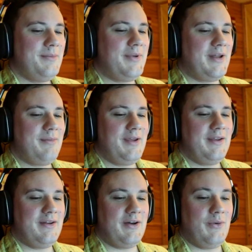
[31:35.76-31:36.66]
But I
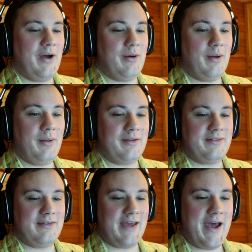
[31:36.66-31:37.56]
mean, oh wow, I'm
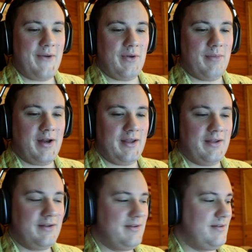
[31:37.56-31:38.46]
like down on money.